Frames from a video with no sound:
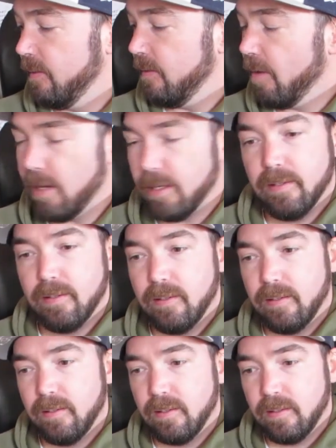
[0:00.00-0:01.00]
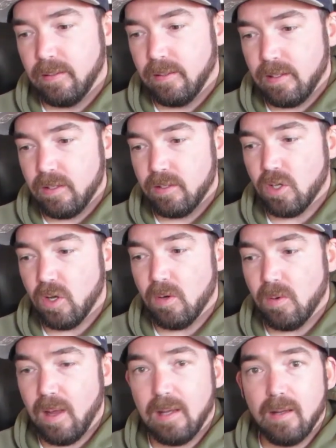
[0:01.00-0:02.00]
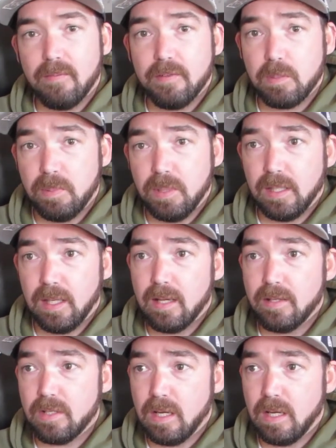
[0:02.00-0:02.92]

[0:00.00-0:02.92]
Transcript: Alright, so I love this beer, guys.